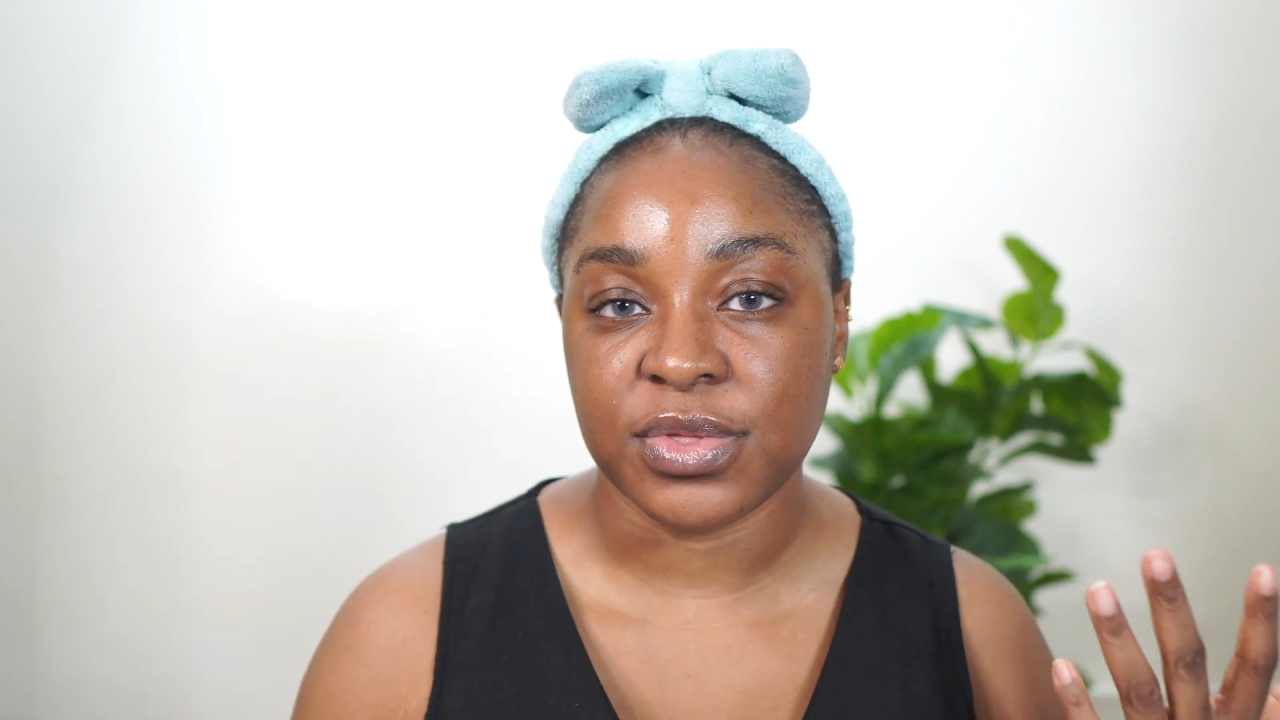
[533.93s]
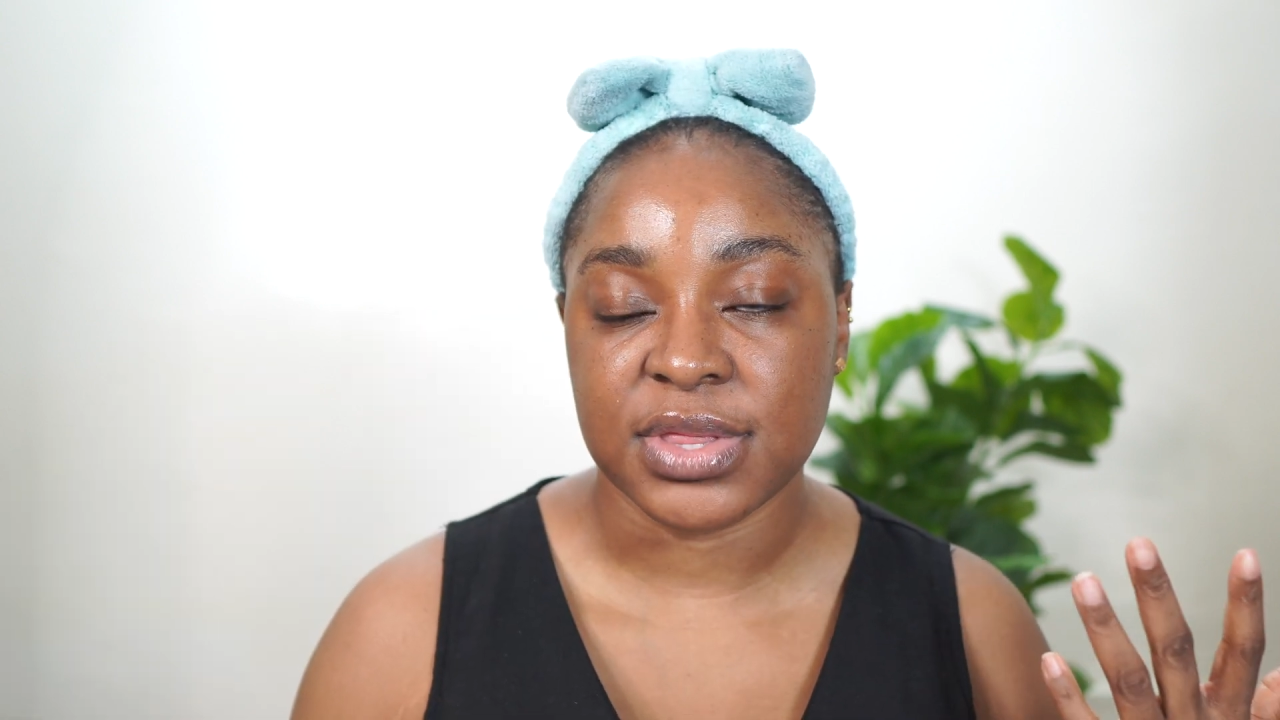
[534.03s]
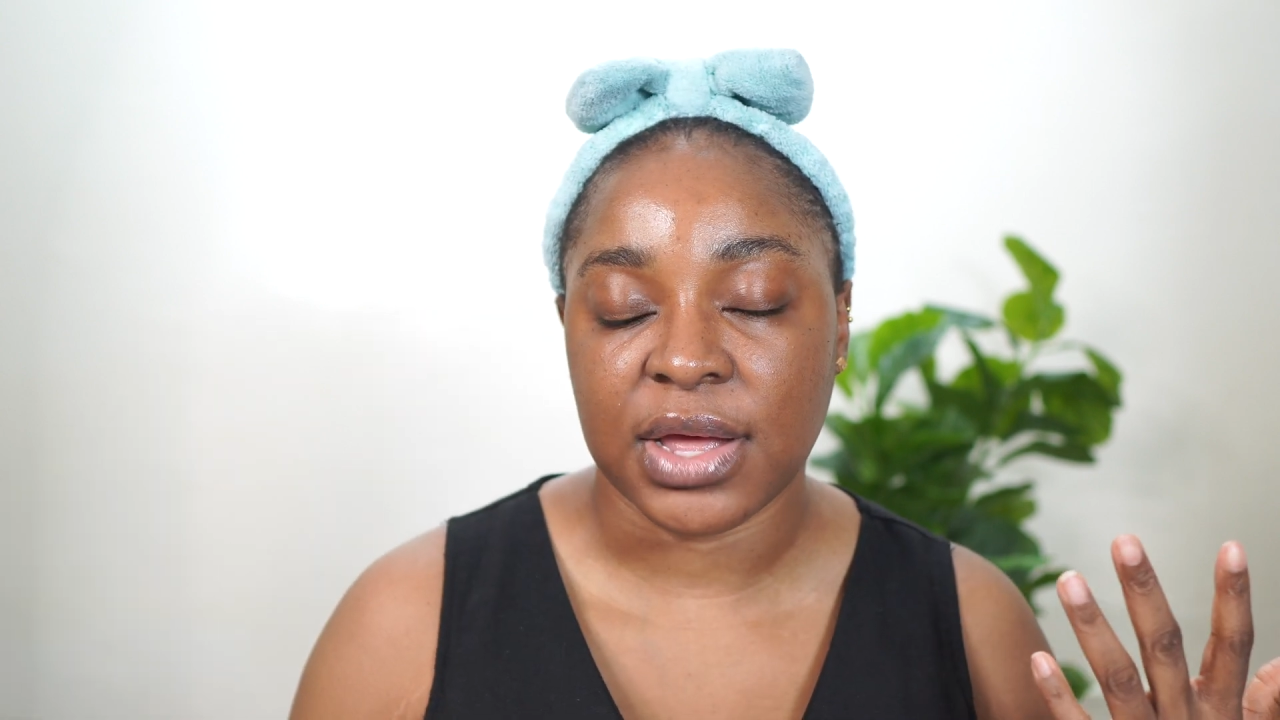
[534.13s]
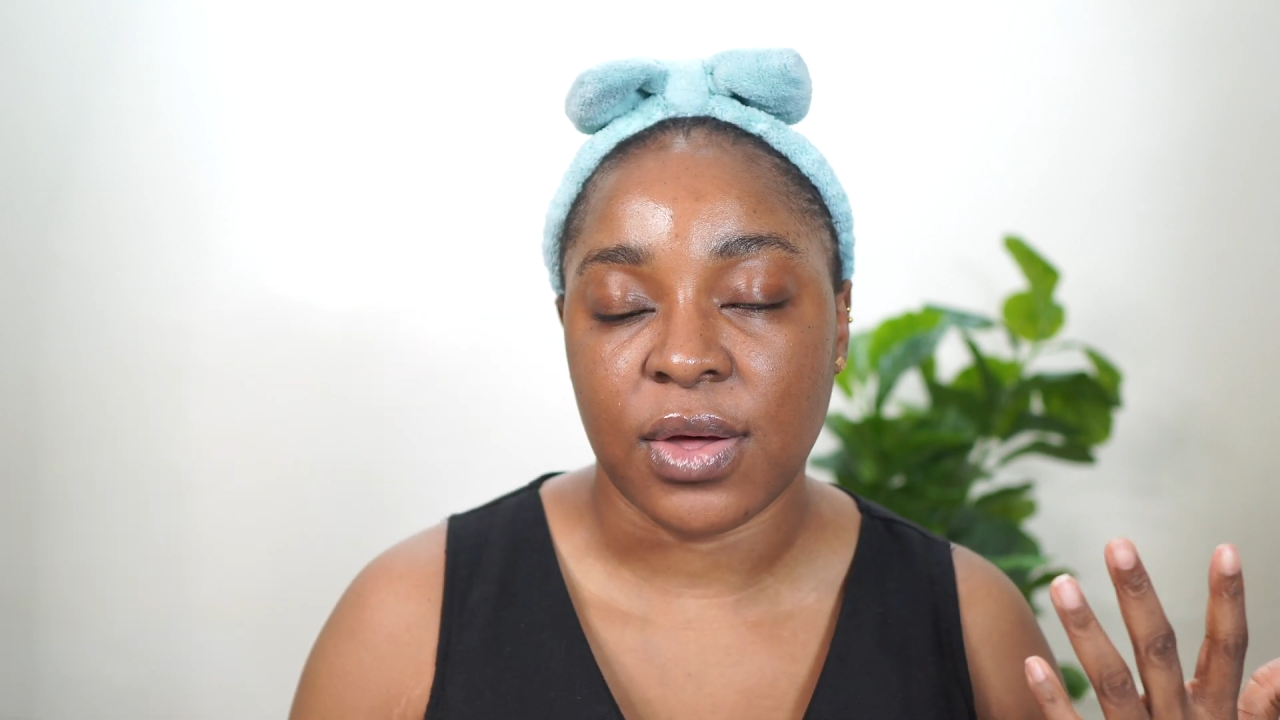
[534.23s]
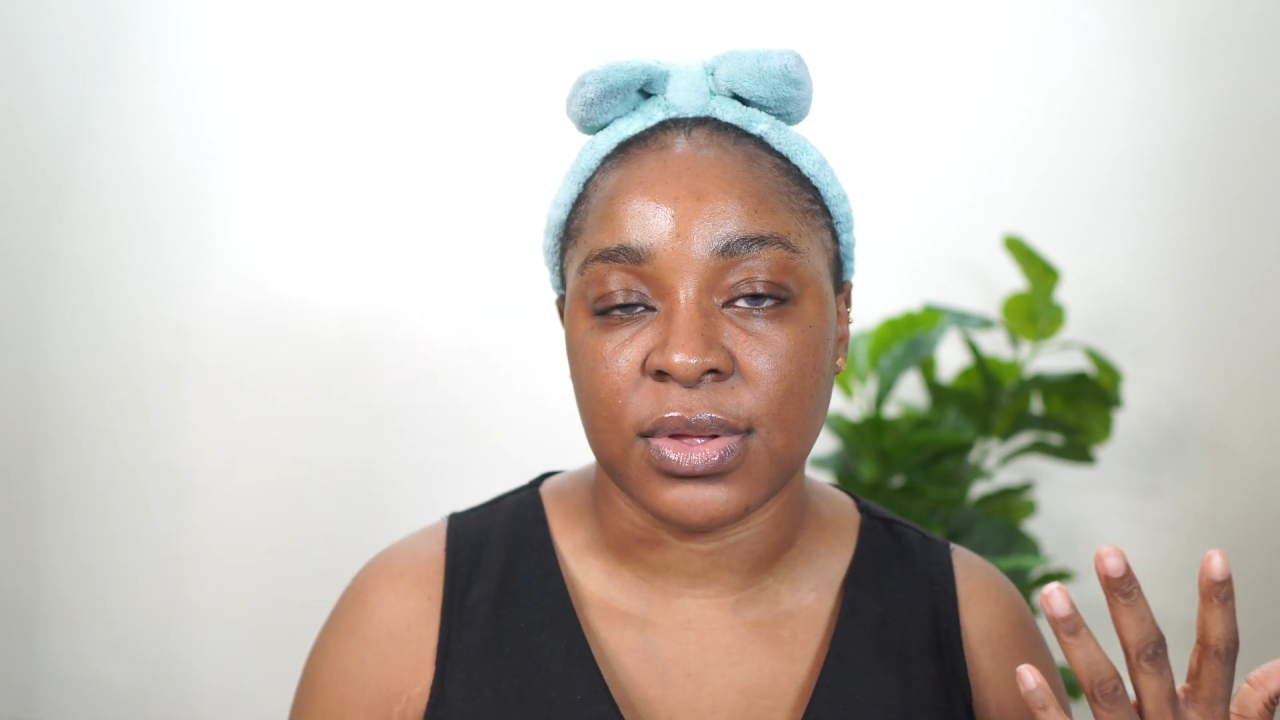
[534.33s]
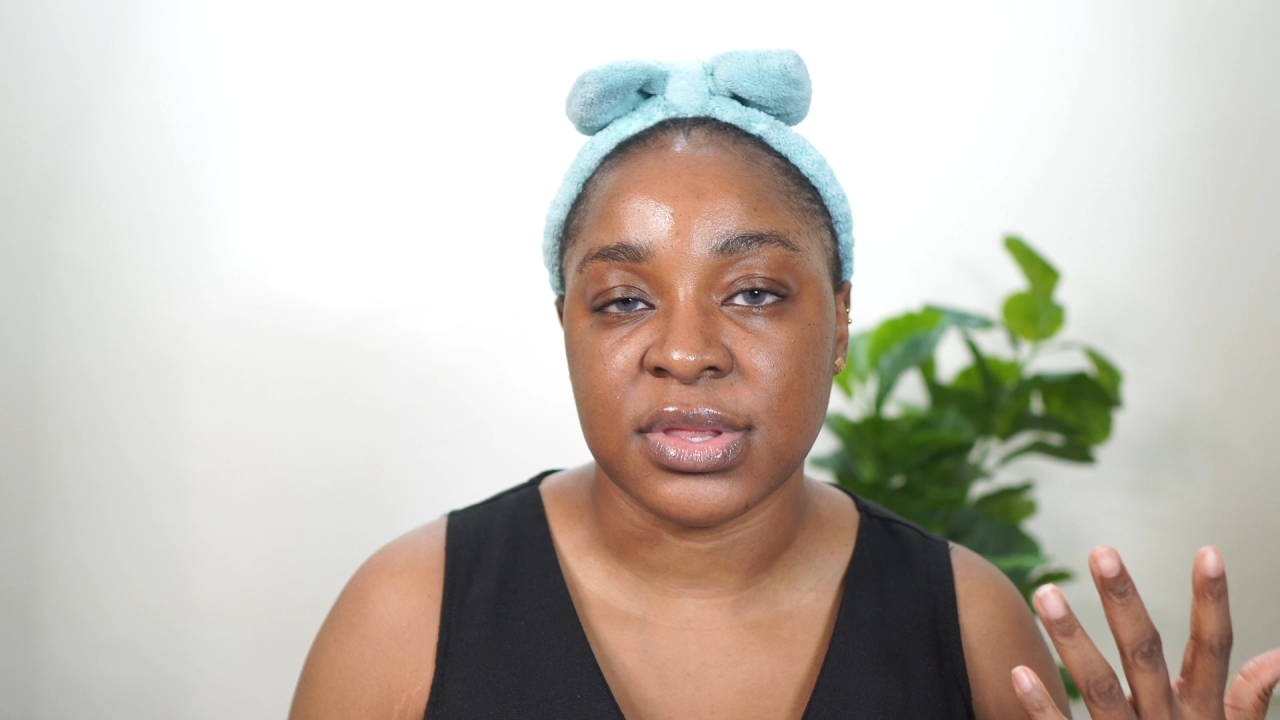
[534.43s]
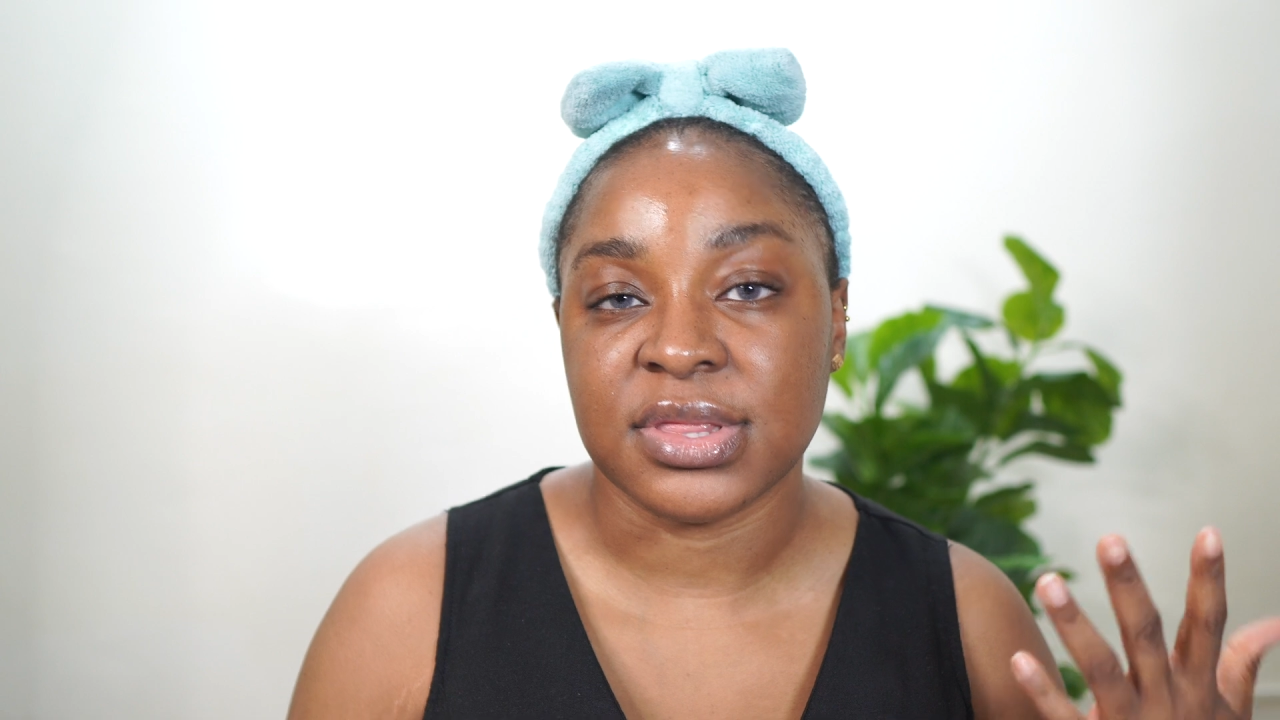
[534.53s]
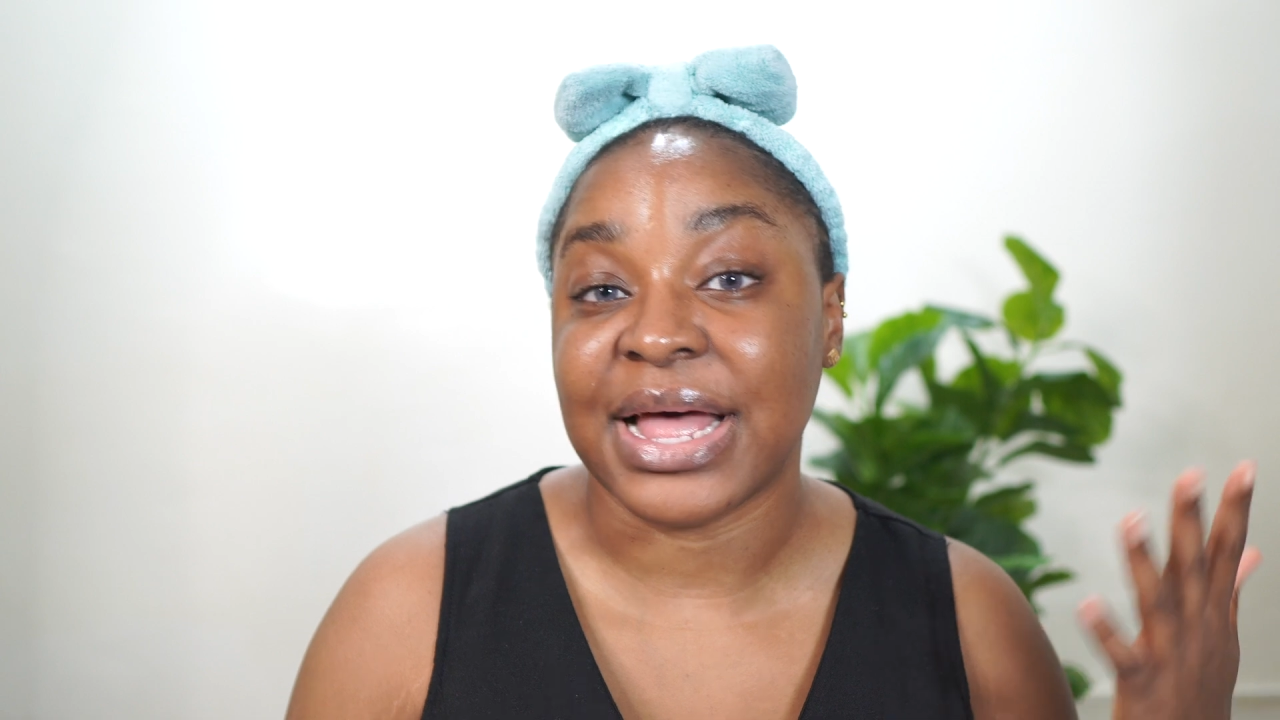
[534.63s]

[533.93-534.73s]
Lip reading: seconds,